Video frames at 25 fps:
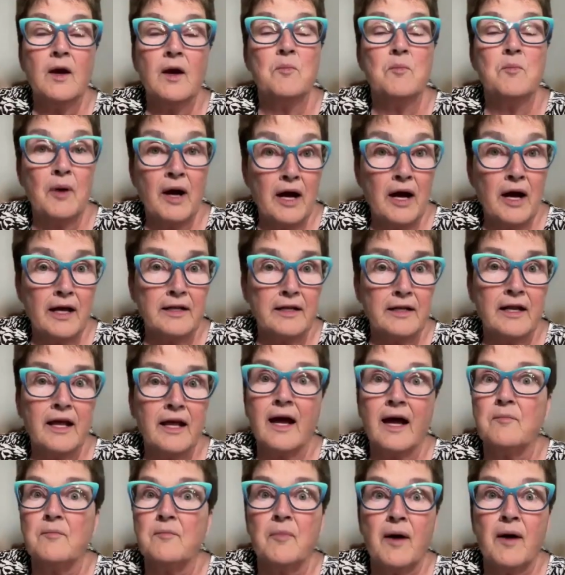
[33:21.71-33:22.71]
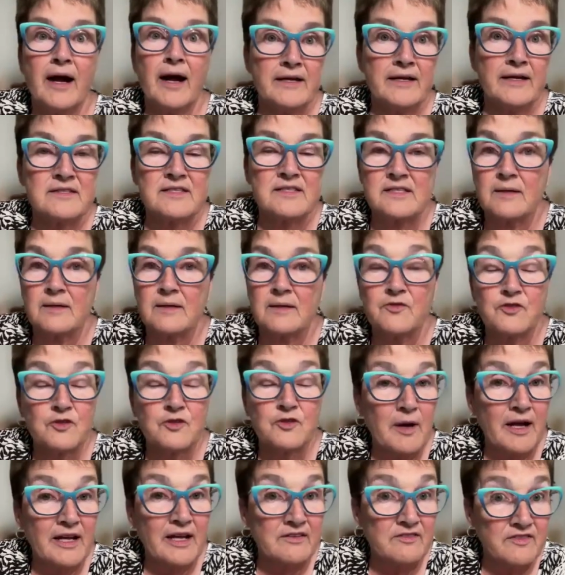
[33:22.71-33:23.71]
But I'm buying some for
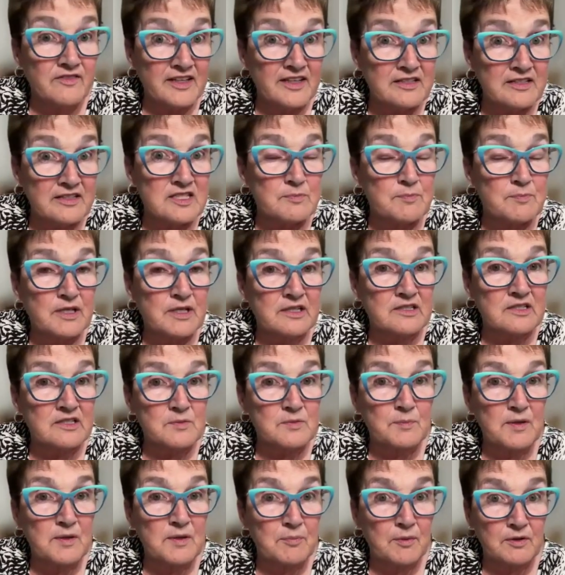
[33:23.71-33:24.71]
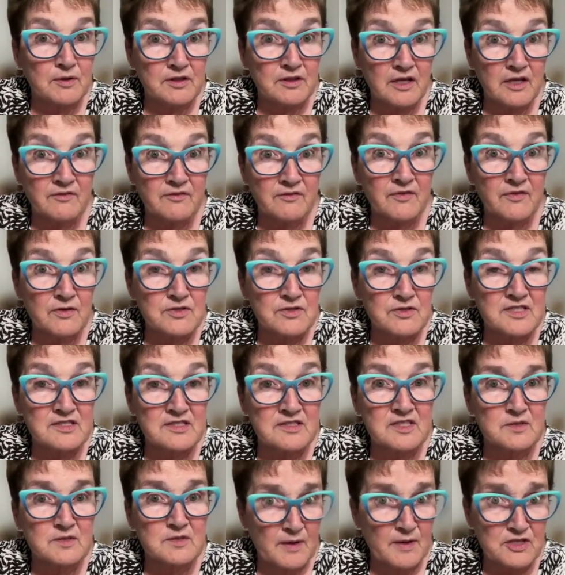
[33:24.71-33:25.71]
my events because people love those
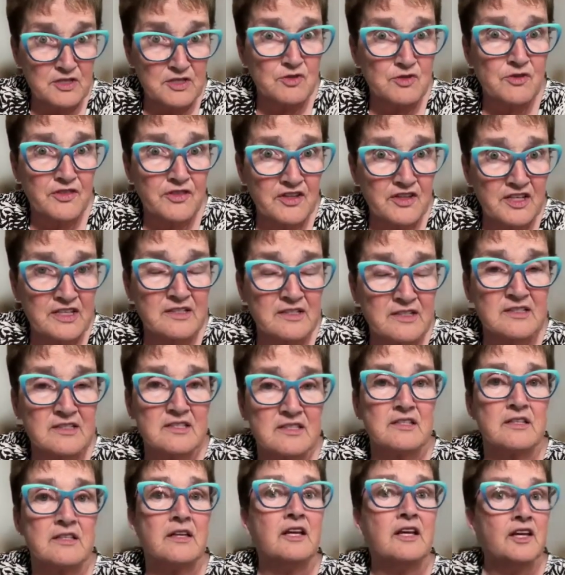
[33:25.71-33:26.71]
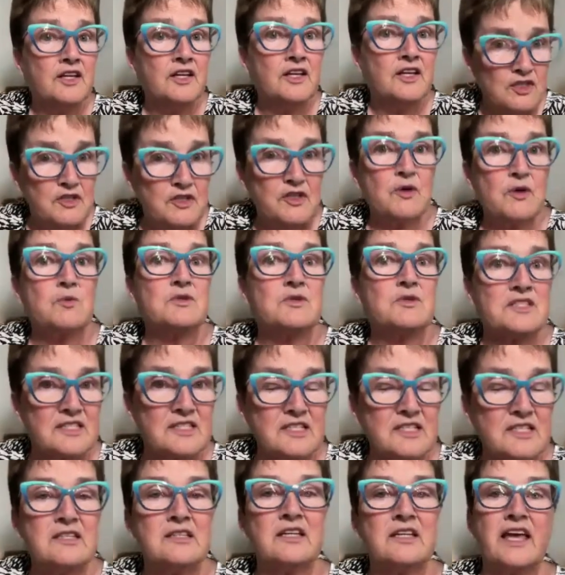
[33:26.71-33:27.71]
special things that you don't
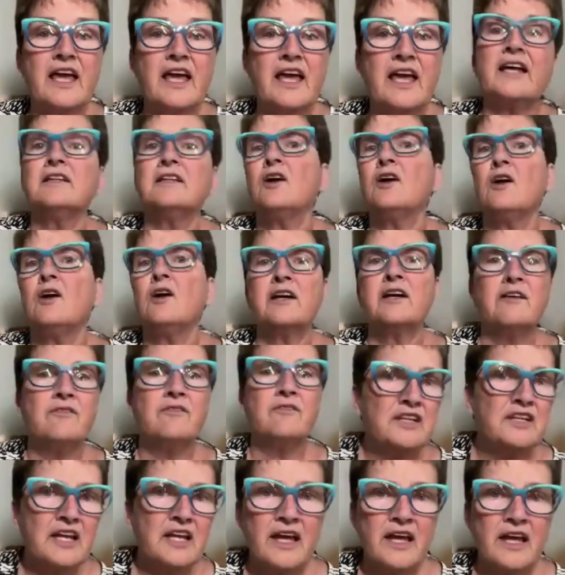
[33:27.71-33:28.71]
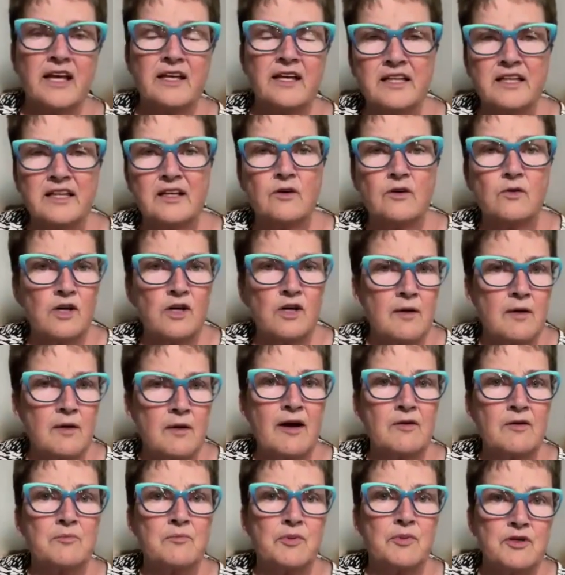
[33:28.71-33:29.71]
see in the catalog every day and they don't come
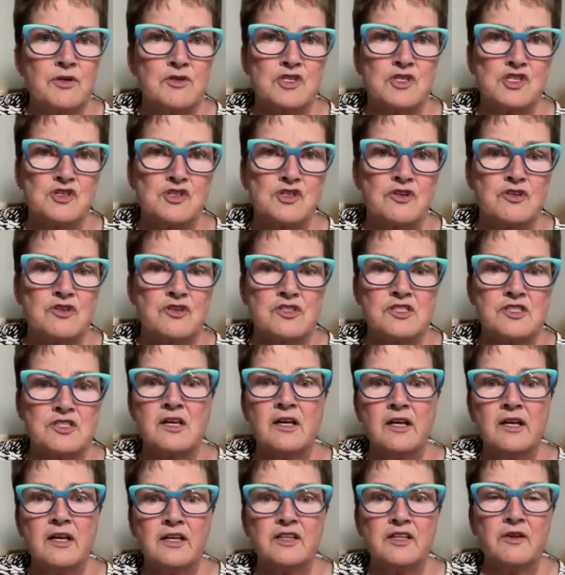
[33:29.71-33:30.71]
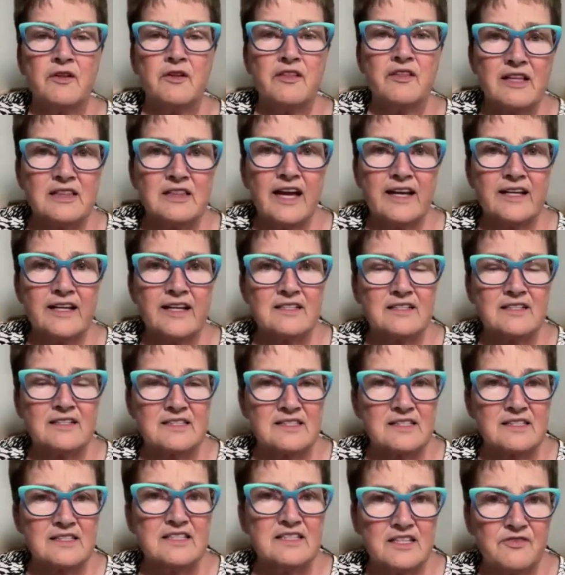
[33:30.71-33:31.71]
out in brochures. You know, they like to
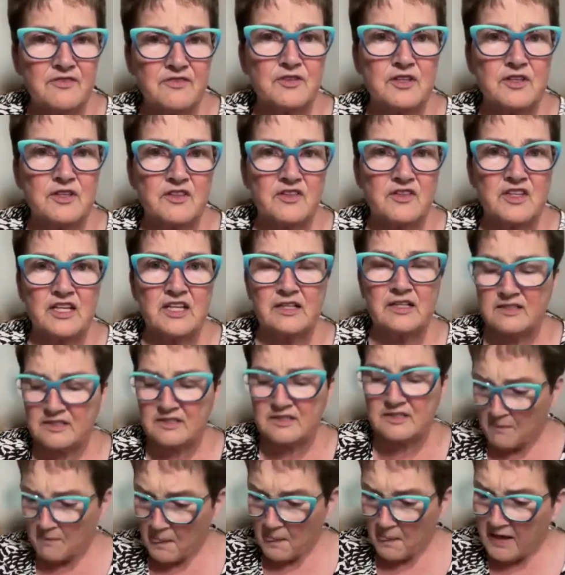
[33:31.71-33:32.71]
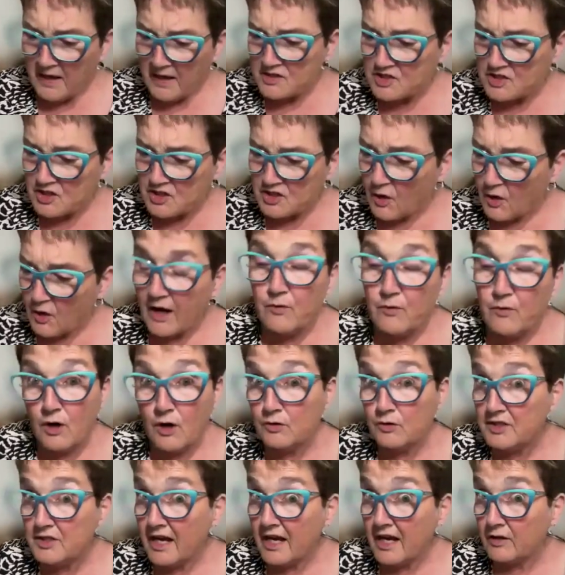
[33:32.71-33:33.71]
see different things. So I
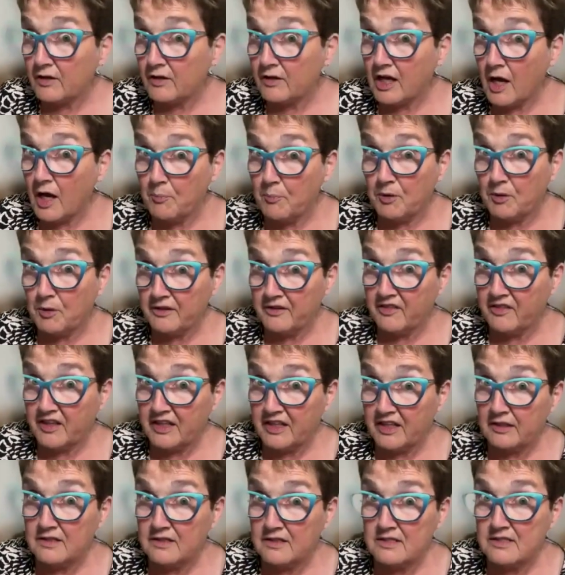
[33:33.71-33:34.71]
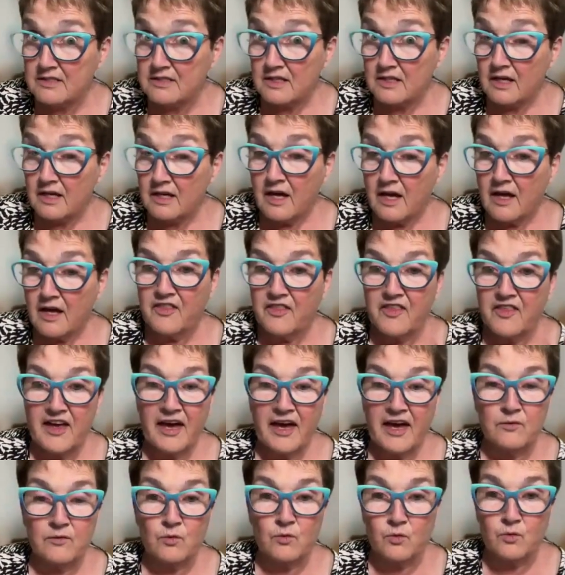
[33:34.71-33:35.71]
wrote down a couple of things
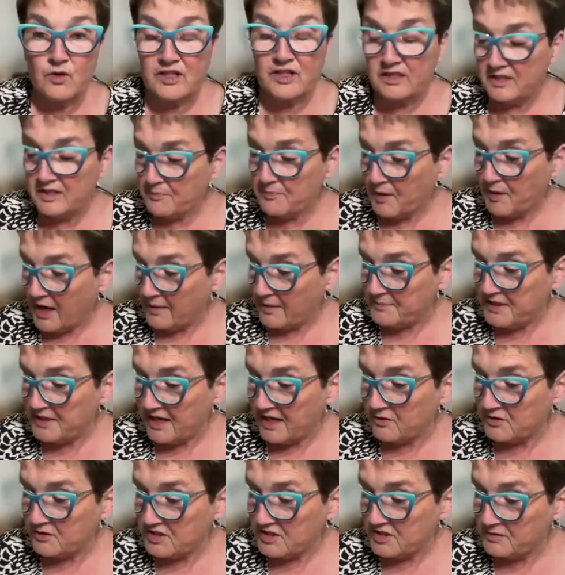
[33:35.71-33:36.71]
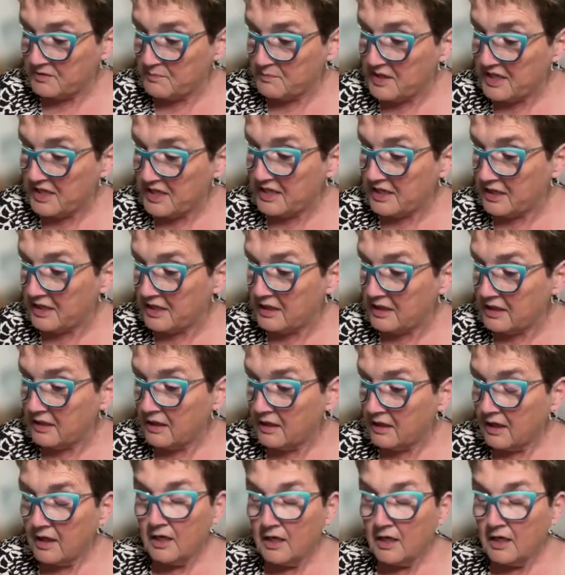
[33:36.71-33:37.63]
that really popped out to me.